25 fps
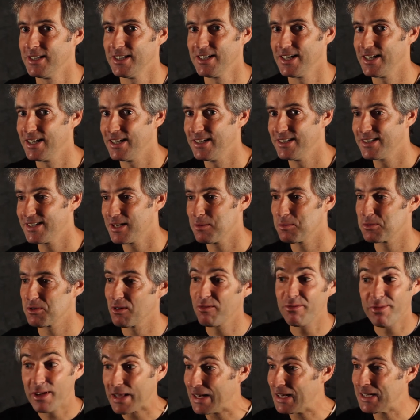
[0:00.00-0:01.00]
in terms
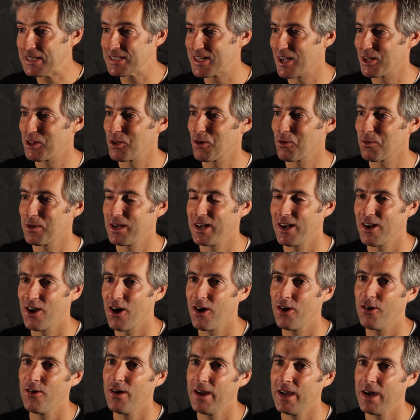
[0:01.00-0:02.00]
of feelings, I don't really
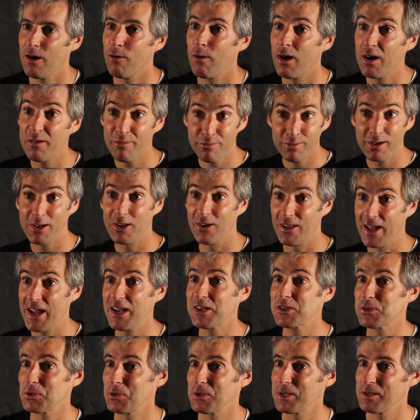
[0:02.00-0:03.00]
know how I feel
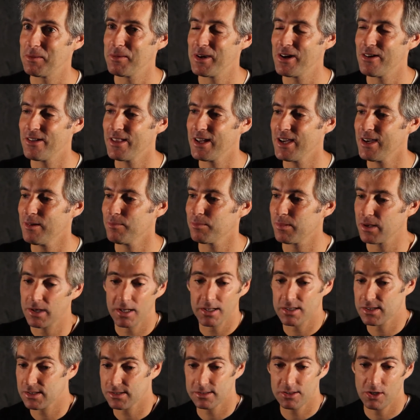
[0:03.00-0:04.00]
actually about that, but
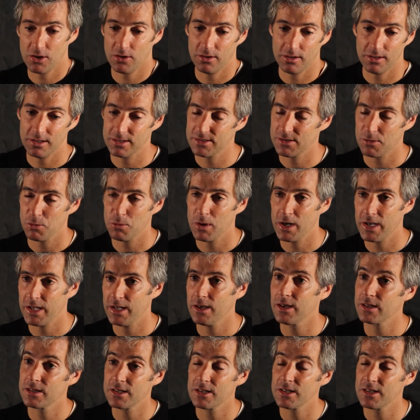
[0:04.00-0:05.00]
it's still, you know, it's a way,
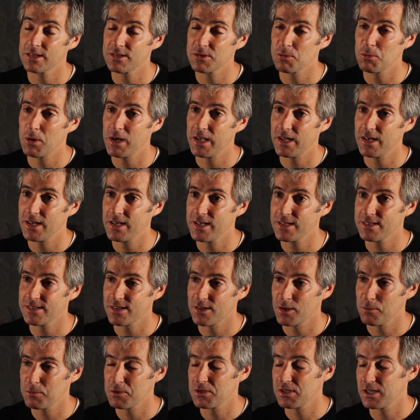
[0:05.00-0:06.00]
it's the way it is.
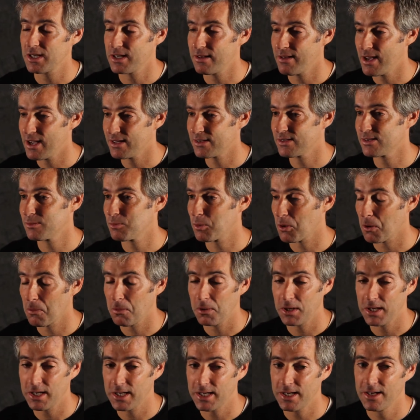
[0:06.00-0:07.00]
And obviously that's
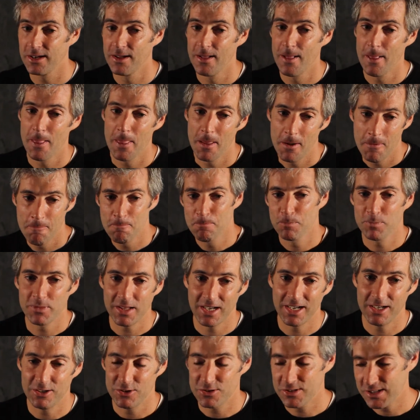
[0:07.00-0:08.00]
probably
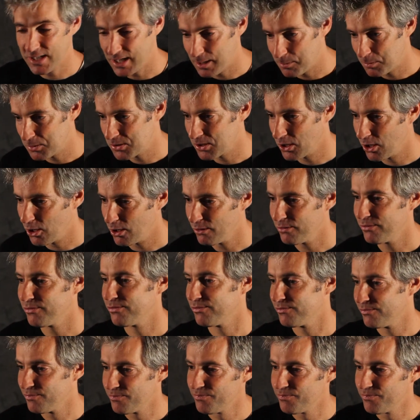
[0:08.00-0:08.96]
in terms of